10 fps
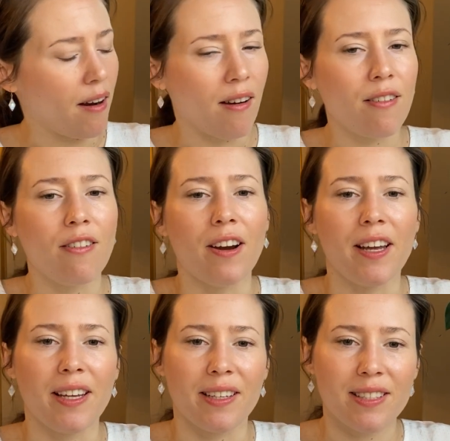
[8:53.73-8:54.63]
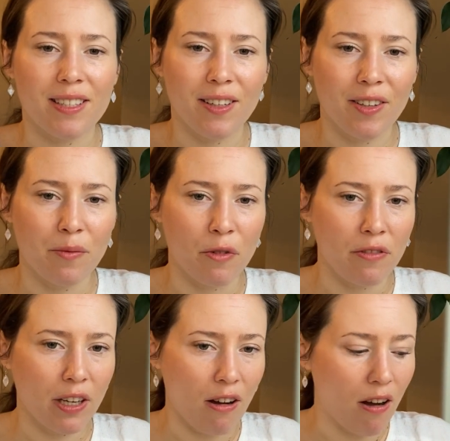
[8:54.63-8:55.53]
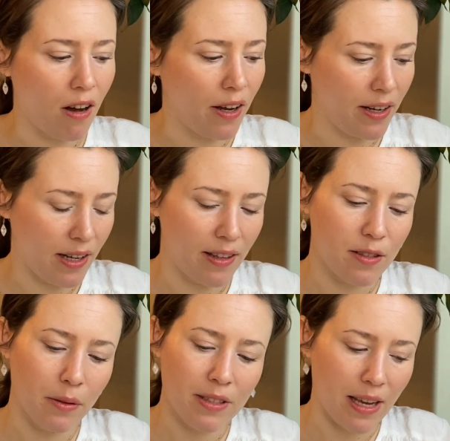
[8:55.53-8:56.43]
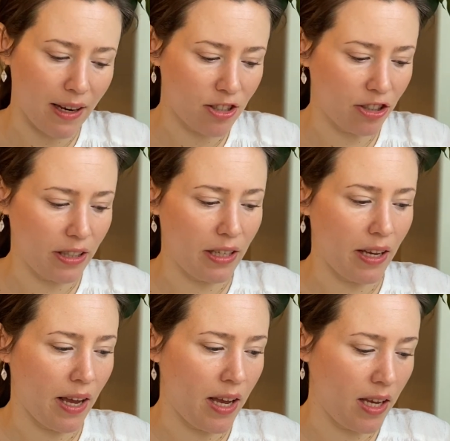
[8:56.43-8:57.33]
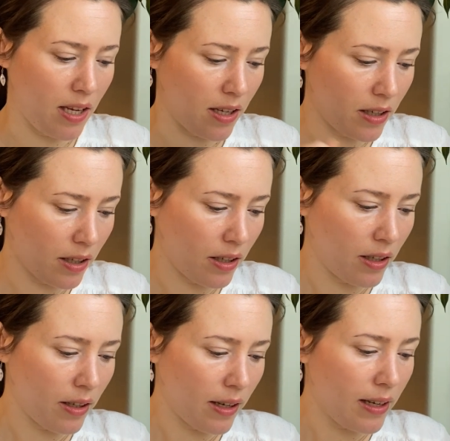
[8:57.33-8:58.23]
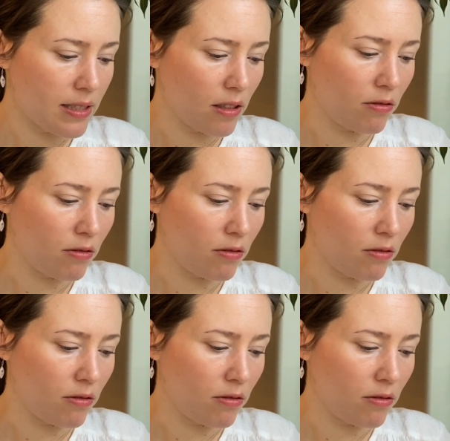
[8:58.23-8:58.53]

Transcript: Alright, moving on. This one's actually it's a